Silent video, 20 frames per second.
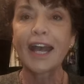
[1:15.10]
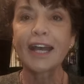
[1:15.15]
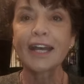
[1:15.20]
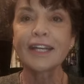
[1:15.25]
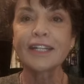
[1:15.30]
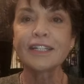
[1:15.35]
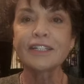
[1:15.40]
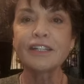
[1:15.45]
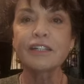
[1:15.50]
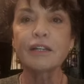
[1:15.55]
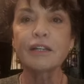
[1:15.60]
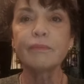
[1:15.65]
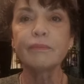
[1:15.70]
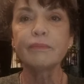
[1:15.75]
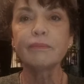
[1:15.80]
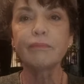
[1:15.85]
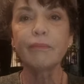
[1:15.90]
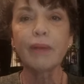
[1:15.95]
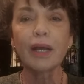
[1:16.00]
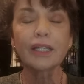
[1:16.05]
And
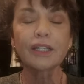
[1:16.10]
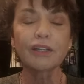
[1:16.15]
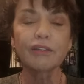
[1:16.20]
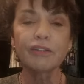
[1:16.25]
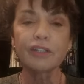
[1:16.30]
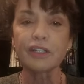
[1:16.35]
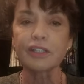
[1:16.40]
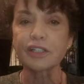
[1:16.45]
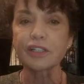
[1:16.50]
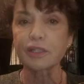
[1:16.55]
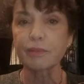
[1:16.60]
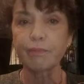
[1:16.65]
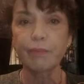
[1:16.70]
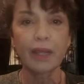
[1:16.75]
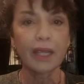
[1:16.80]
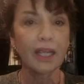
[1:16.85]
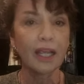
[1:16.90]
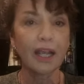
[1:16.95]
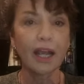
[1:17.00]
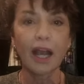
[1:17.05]
my goodness
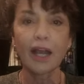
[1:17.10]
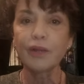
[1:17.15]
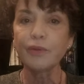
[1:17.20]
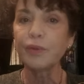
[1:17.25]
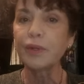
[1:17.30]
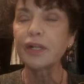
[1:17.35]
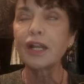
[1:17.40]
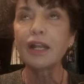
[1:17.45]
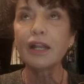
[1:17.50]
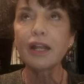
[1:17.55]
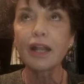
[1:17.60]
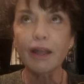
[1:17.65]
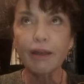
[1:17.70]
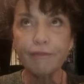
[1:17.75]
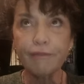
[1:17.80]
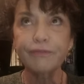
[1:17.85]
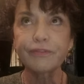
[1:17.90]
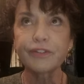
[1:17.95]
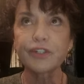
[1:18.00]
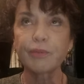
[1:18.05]
me, I would
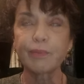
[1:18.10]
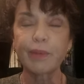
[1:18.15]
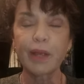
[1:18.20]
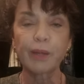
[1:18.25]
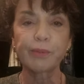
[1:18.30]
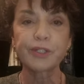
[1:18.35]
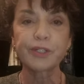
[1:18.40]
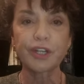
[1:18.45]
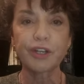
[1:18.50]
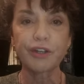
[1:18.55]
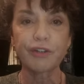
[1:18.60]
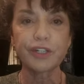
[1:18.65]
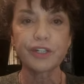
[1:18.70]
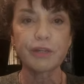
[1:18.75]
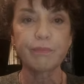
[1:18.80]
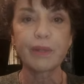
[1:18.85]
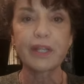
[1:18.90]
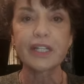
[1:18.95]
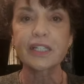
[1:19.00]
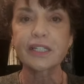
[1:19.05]
love to be able to go
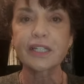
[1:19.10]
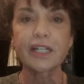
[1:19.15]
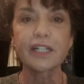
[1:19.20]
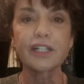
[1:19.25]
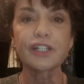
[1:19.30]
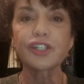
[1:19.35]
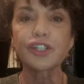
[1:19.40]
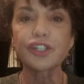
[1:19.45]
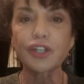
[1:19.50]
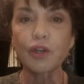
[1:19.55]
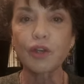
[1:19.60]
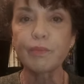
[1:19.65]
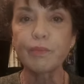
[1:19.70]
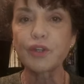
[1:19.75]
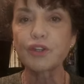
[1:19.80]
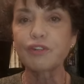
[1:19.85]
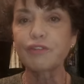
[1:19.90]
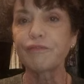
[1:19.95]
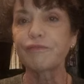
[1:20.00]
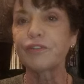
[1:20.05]
to BC. It's so
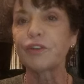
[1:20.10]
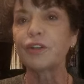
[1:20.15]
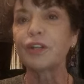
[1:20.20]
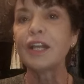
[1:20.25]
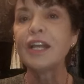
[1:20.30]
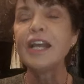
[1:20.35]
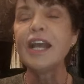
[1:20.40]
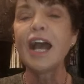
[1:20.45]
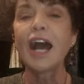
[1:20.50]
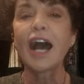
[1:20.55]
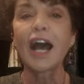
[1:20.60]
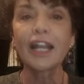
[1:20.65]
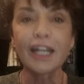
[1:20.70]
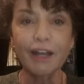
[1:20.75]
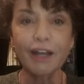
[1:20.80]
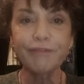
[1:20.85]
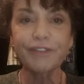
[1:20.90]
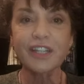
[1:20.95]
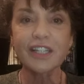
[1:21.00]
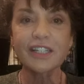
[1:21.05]
beautiful. I
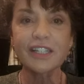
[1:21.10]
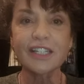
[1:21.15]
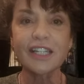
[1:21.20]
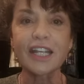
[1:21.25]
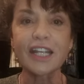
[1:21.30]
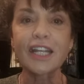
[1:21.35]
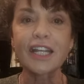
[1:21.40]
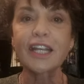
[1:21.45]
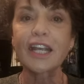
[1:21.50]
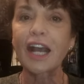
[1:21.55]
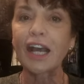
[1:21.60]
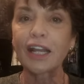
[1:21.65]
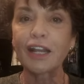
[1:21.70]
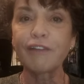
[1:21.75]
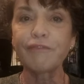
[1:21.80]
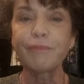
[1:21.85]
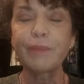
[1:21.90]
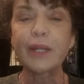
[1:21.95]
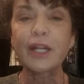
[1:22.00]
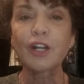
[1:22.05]
love the sea. I
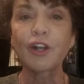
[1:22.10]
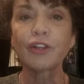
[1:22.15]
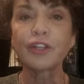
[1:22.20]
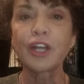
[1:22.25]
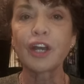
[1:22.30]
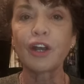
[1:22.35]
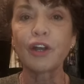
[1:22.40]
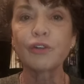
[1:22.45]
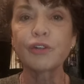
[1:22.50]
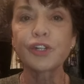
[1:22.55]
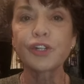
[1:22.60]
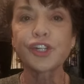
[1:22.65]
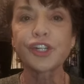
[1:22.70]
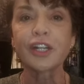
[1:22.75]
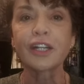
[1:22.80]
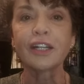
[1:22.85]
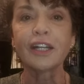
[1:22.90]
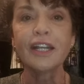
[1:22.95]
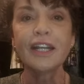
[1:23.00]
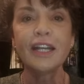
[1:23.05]
love being on the
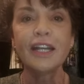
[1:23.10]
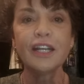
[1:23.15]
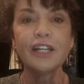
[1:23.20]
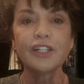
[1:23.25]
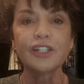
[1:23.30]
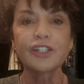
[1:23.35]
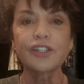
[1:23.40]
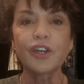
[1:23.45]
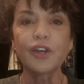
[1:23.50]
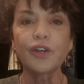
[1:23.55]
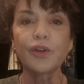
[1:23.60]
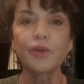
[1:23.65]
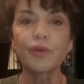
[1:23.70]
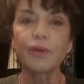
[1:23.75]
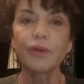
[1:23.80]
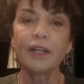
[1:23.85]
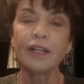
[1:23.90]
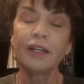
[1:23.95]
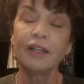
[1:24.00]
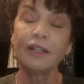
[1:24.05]
ocean.
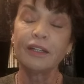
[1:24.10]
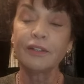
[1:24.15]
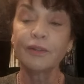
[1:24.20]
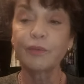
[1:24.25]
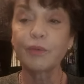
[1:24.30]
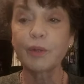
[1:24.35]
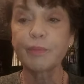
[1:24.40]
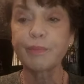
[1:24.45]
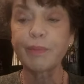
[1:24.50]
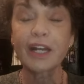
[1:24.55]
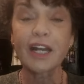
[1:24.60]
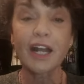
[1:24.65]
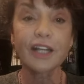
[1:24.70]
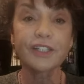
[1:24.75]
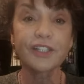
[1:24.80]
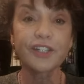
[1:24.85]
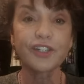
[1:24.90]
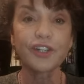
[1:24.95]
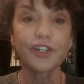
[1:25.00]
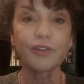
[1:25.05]
So it would be
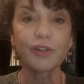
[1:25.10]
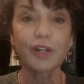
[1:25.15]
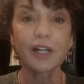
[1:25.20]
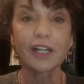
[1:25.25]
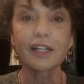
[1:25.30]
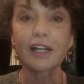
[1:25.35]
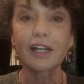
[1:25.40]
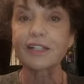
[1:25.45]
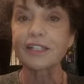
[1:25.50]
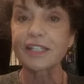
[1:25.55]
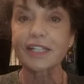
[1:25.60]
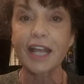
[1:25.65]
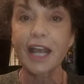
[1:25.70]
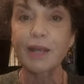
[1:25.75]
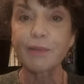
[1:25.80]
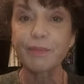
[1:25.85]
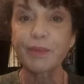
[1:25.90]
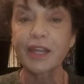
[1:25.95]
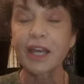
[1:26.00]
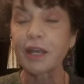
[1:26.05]
nice to do a little
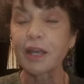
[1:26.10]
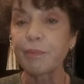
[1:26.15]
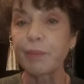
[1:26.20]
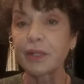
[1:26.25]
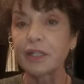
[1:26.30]
escape there.